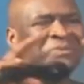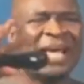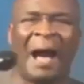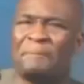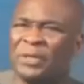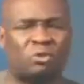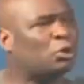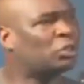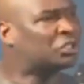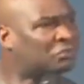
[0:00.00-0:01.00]
happens to
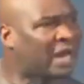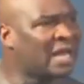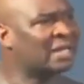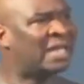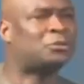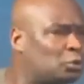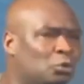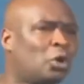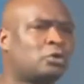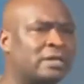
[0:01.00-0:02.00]
your children that you do
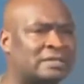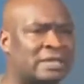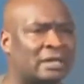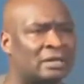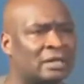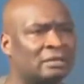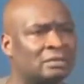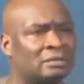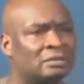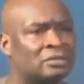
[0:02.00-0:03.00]
not understand.
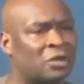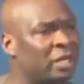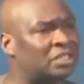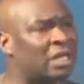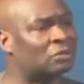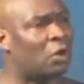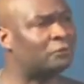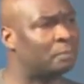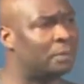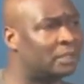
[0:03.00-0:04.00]
Somebody shout, God
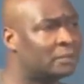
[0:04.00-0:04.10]
forbid.